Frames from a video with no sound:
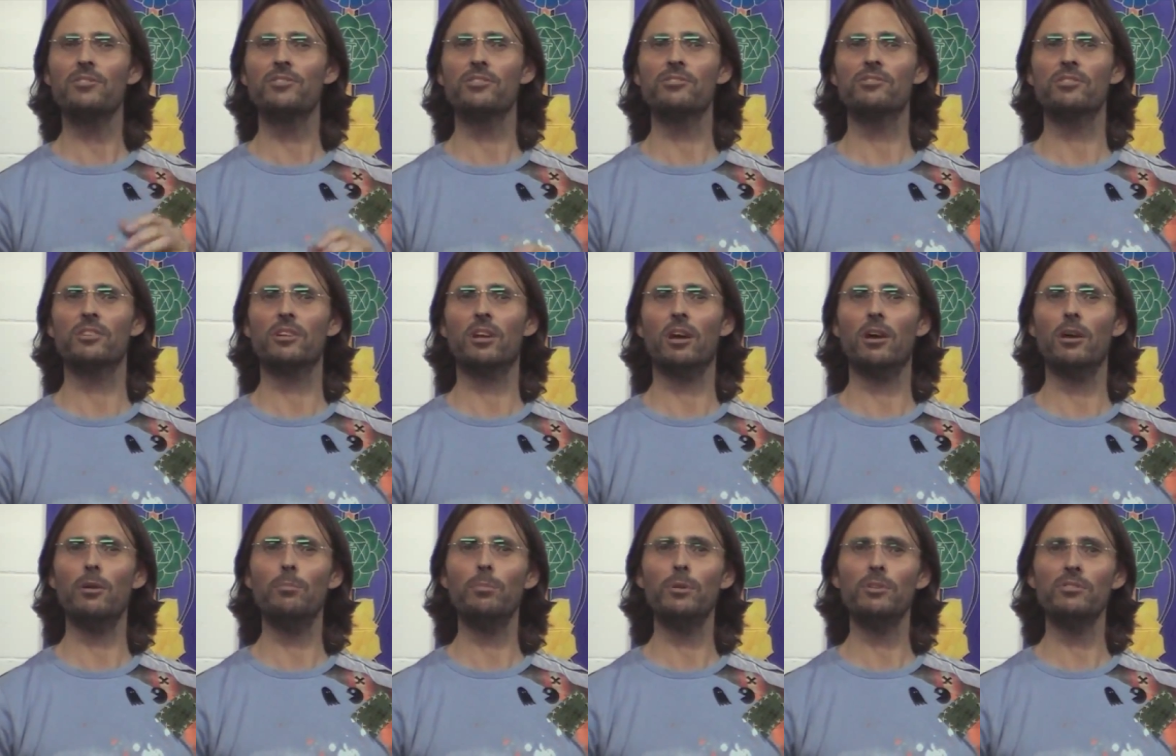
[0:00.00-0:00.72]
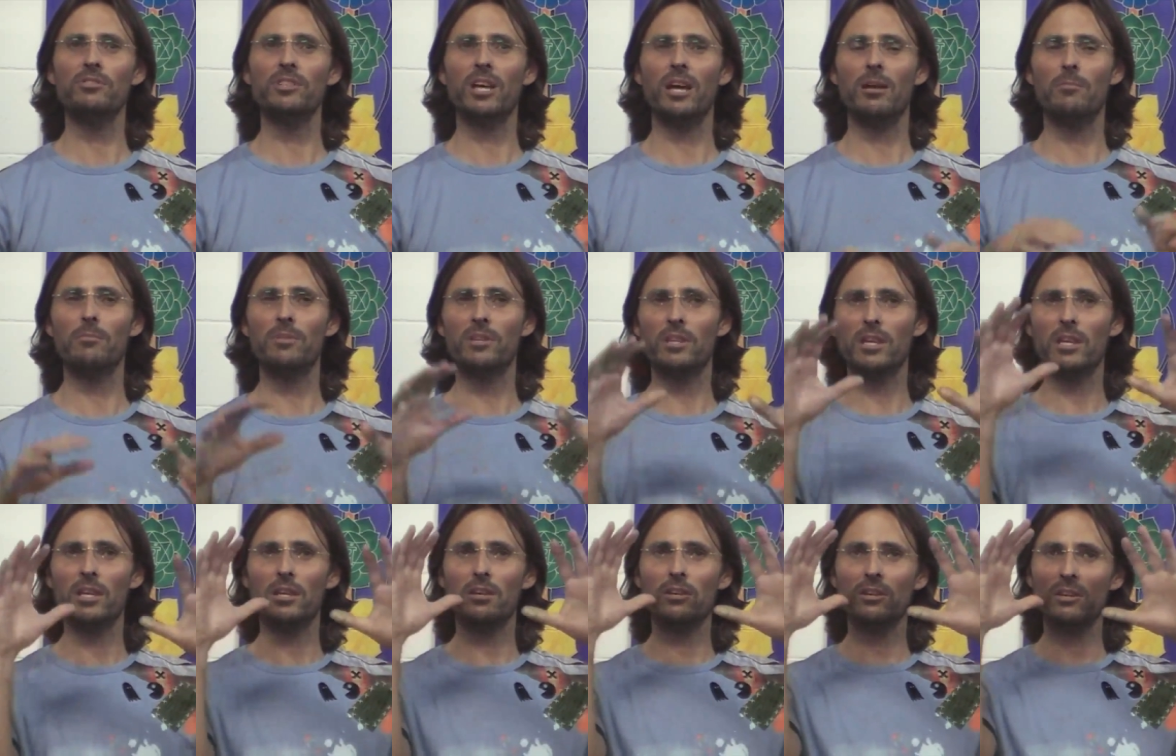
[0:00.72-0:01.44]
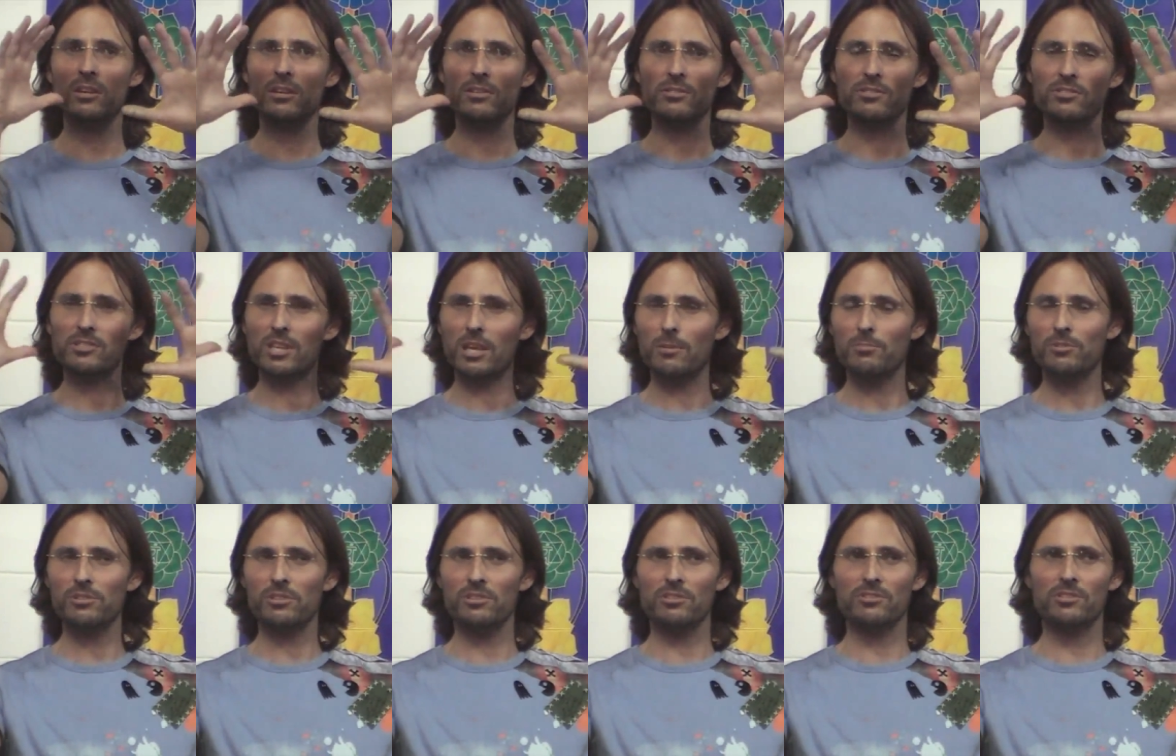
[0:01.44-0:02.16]
does is it opens up their
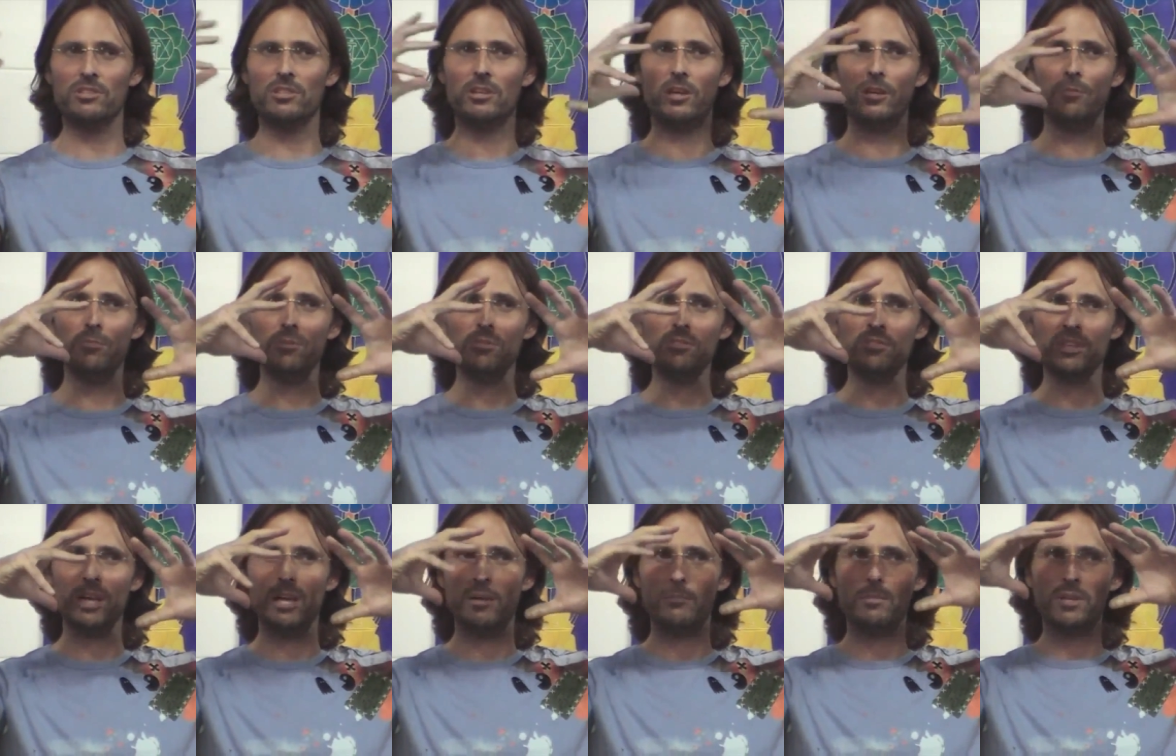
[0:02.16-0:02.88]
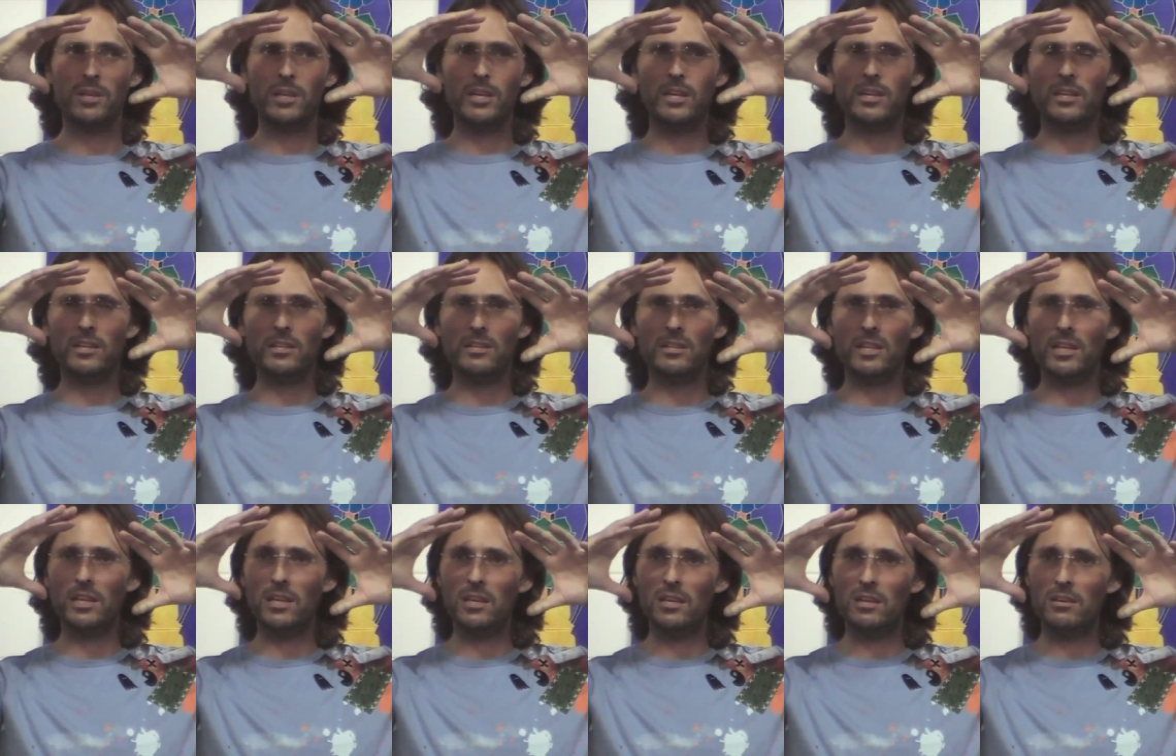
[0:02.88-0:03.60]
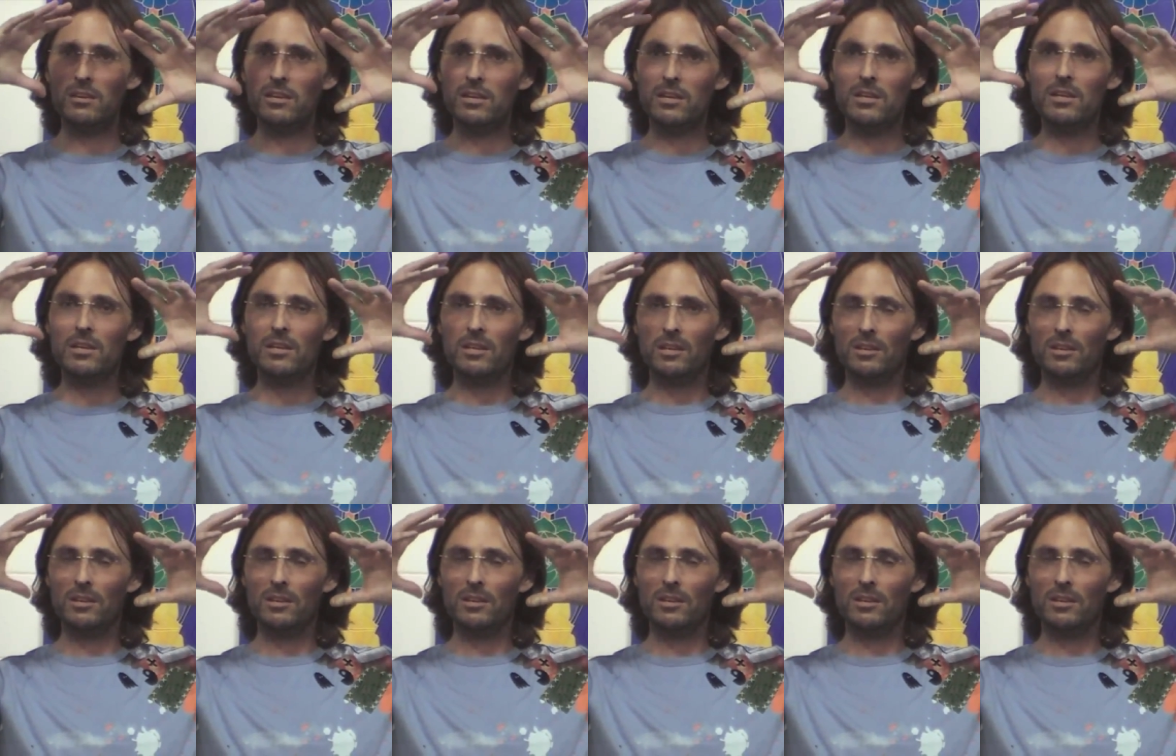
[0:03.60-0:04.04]
conceptions. It opens up their